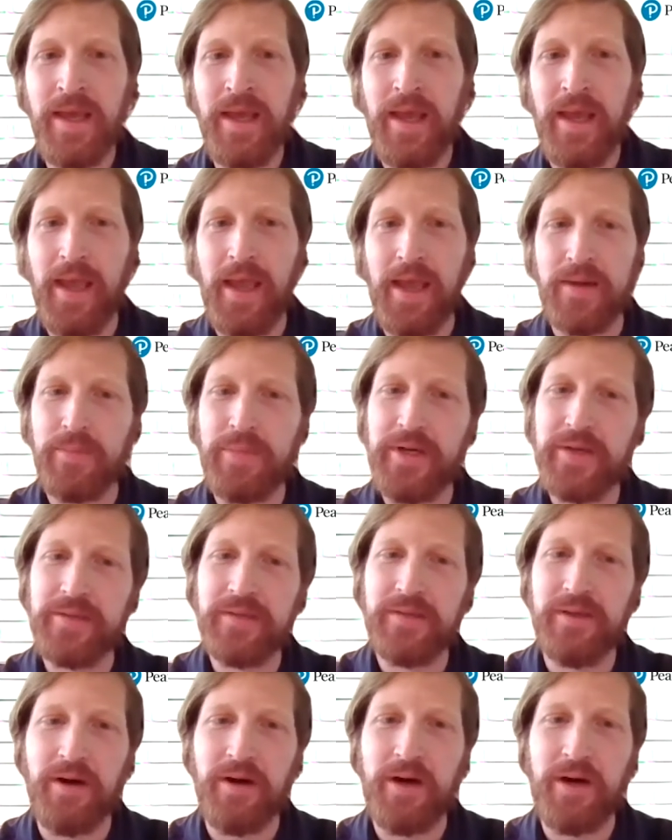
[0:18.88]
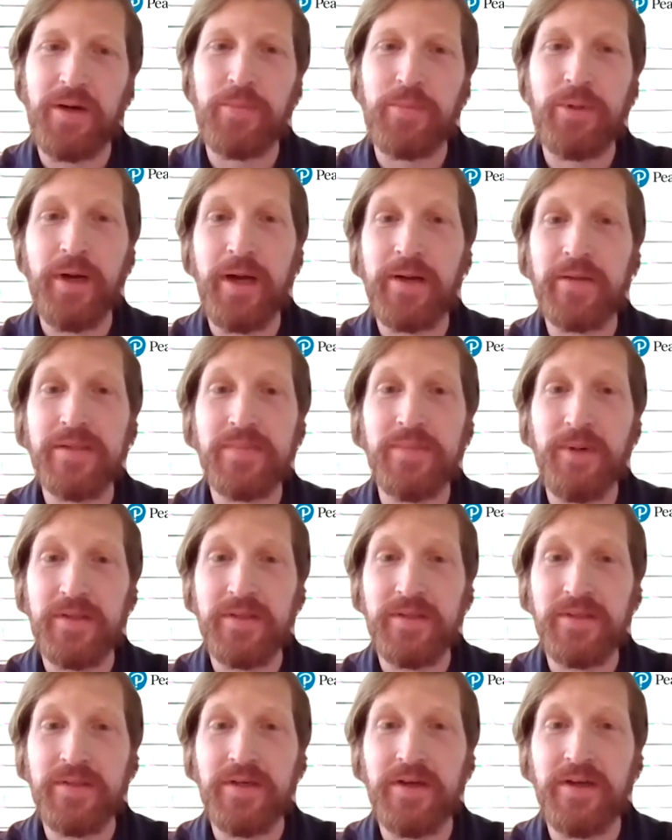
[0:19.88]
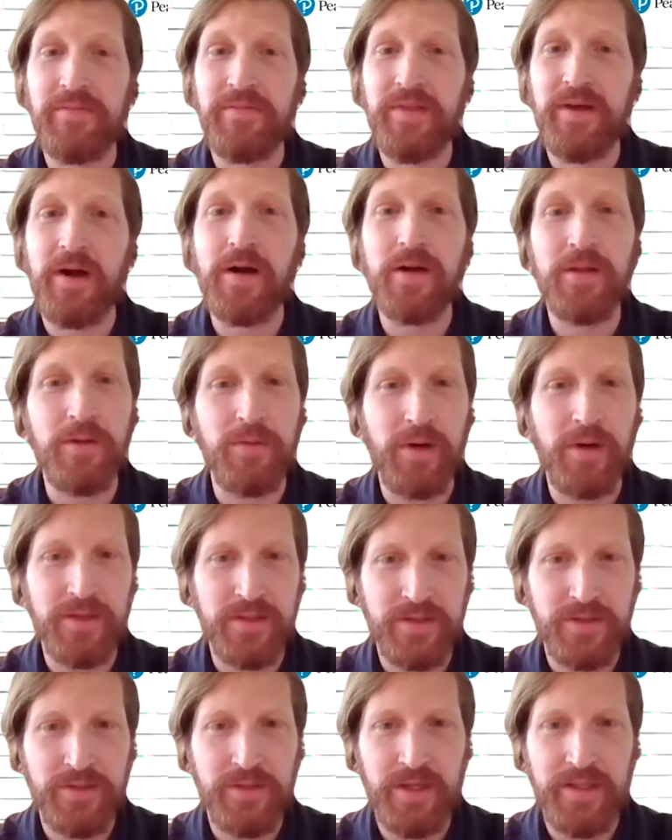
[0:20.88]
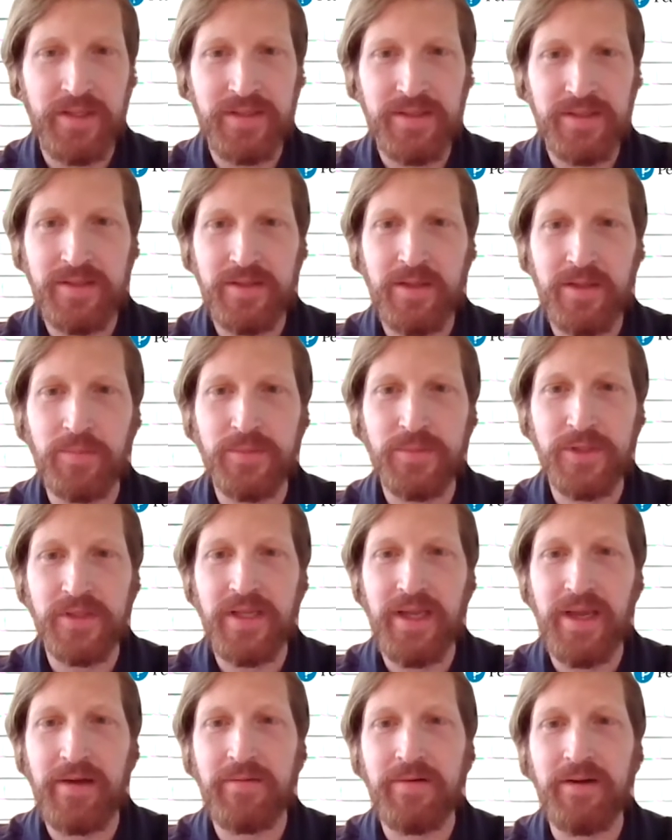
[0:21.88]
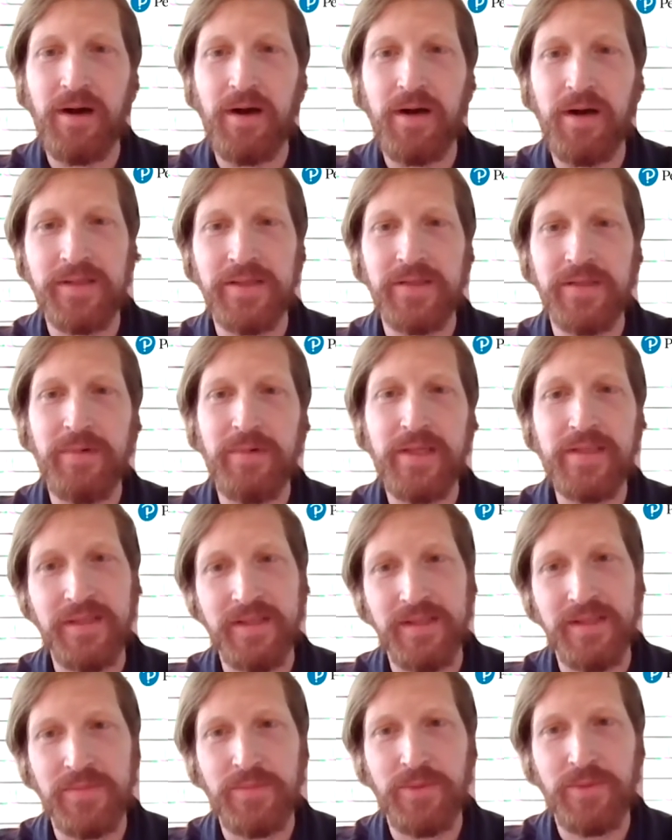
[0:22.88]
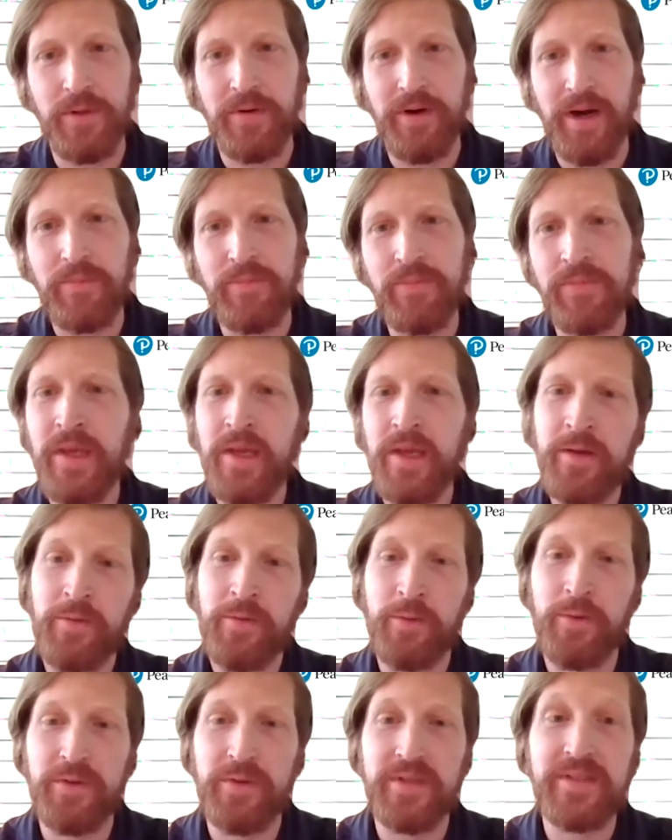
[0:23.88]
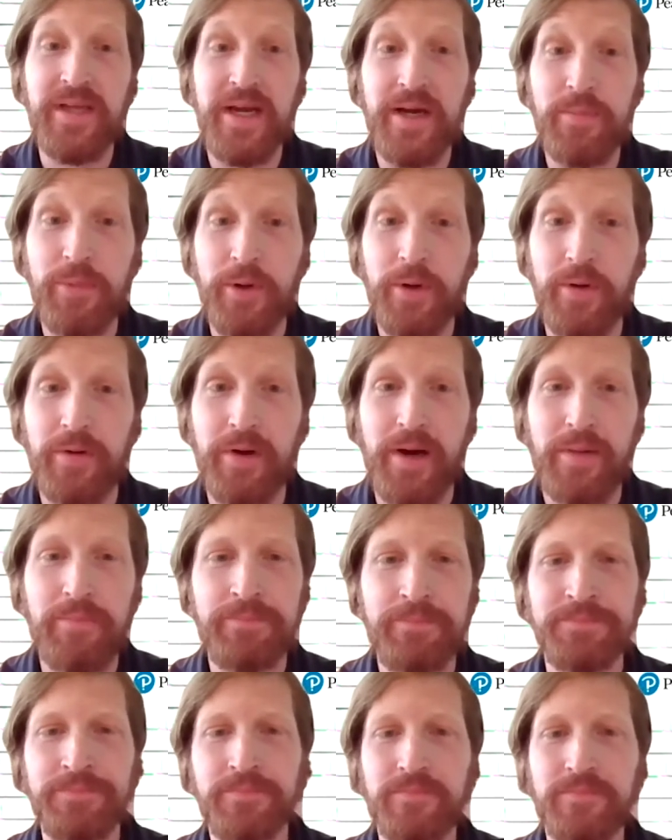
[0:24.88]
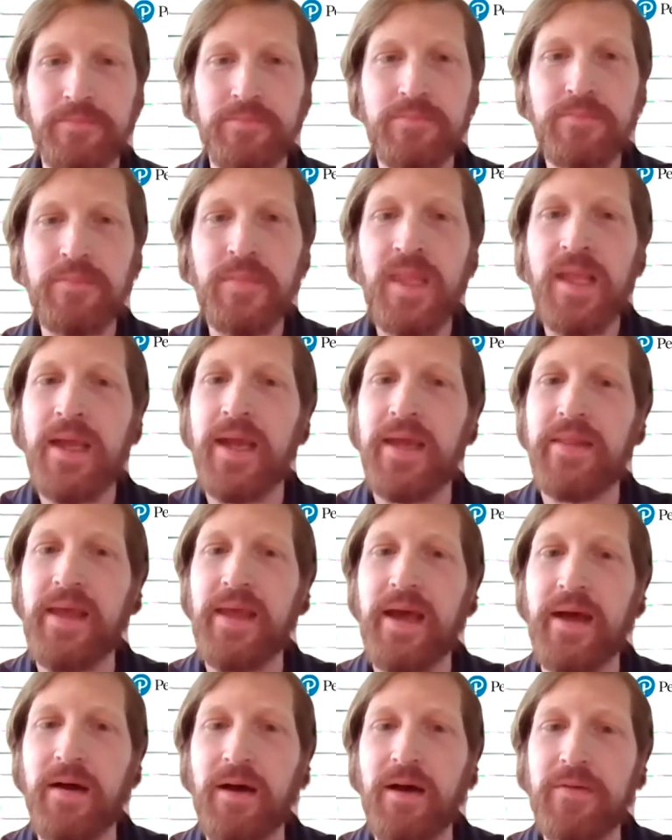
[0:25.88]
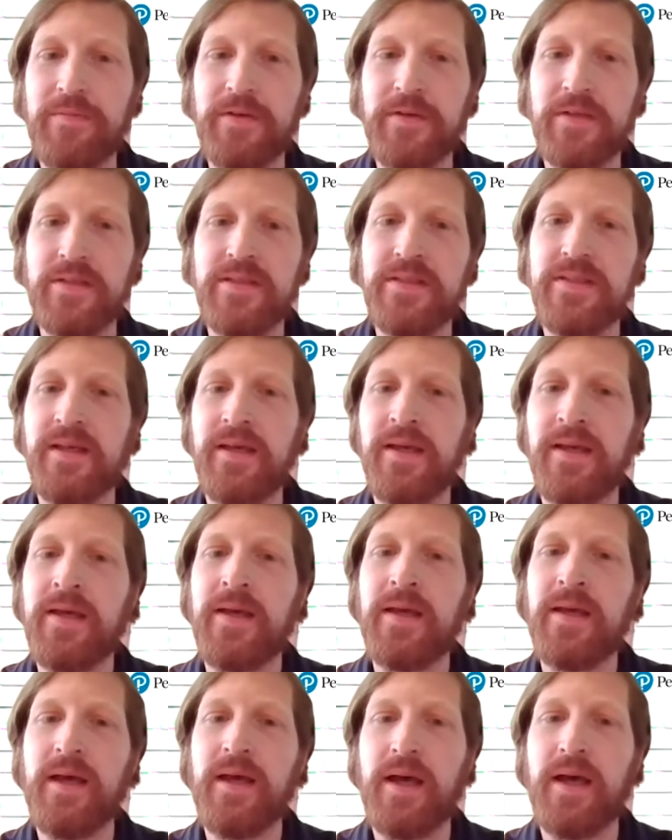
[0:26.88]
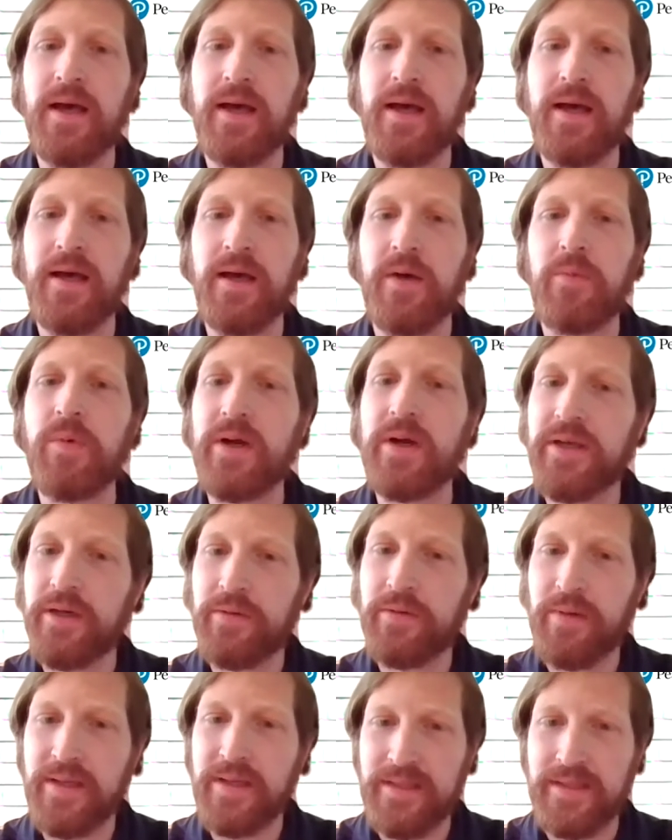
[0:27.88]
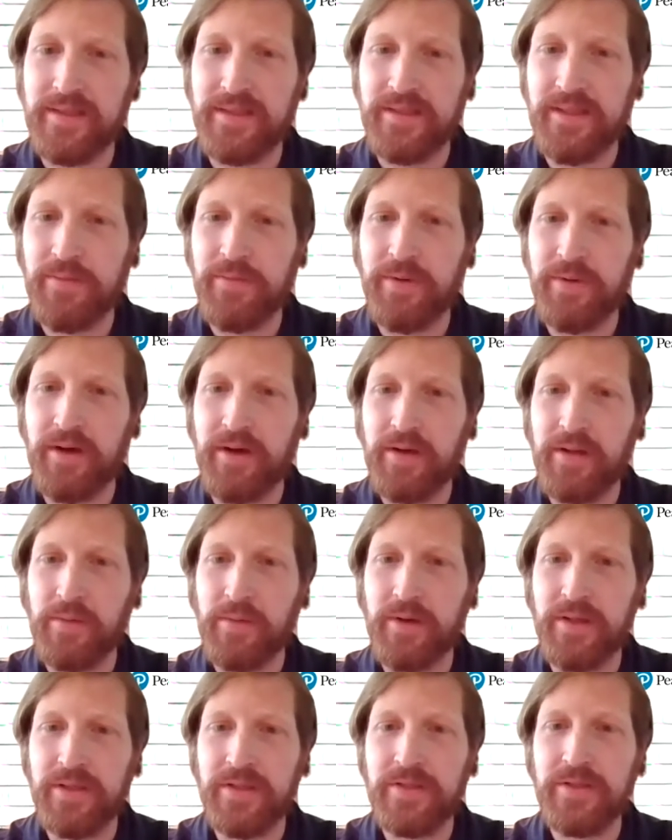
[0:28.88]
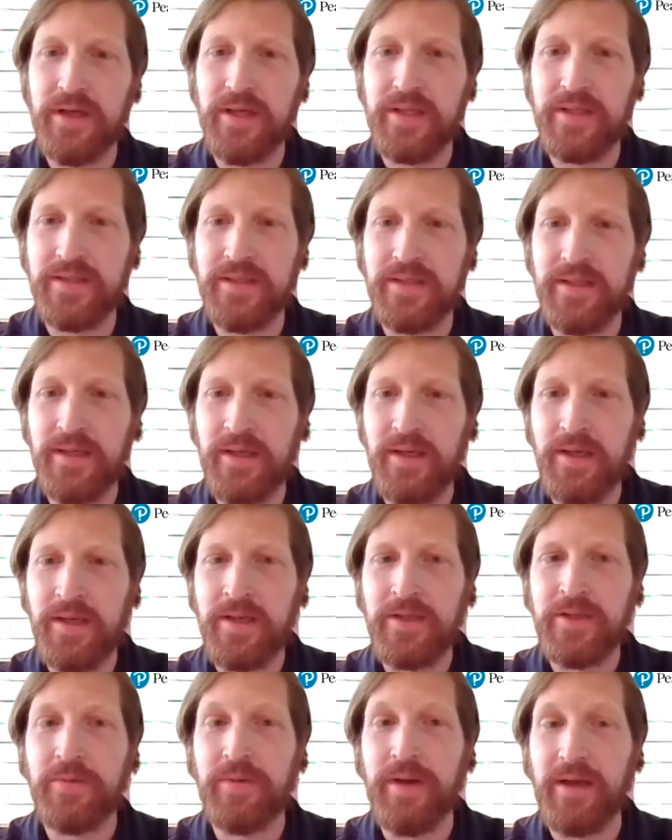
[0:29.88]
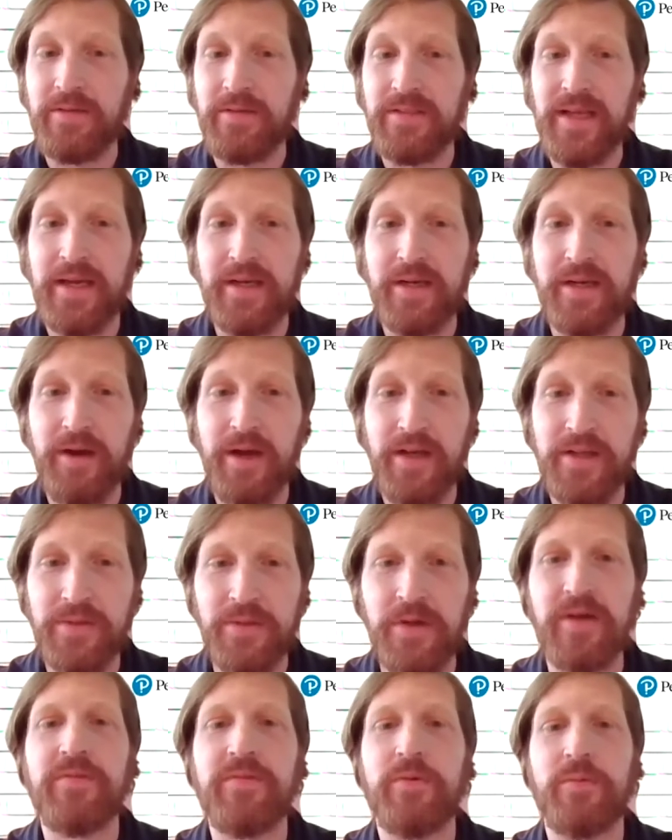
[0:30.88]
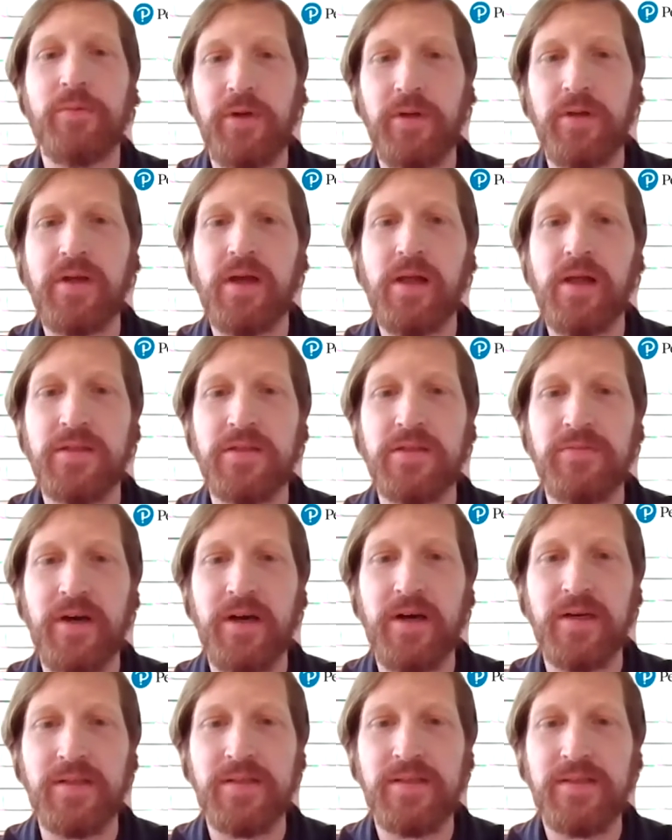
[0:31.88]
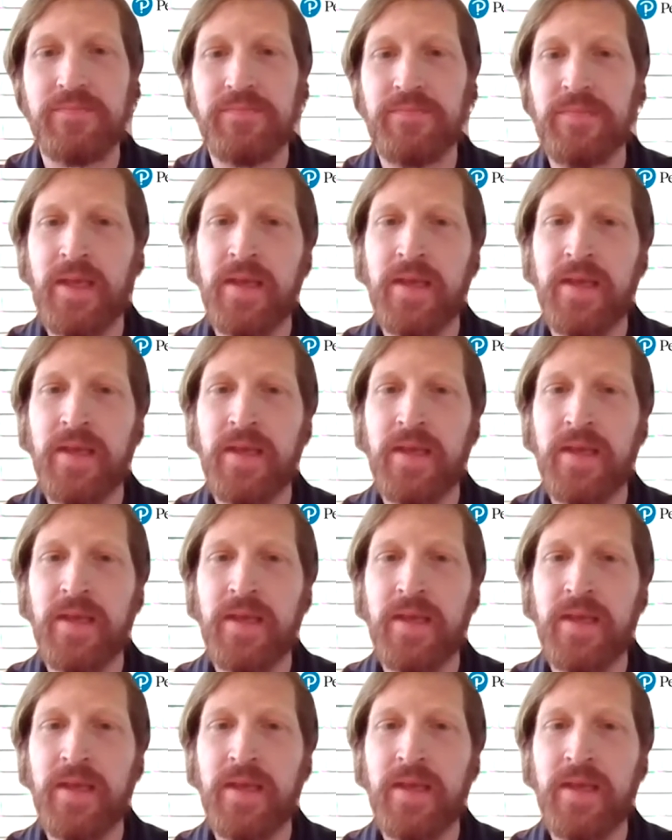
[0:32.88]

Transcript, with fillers: And Pearson are proud sponsors of the Harlow Arts Trust Sculpture Town Artist in Residence program, or the STAIR program. And that offers uh, a one-year residency with Harlow Arts Trust to an outstanding graduate of the Royal College of Arts.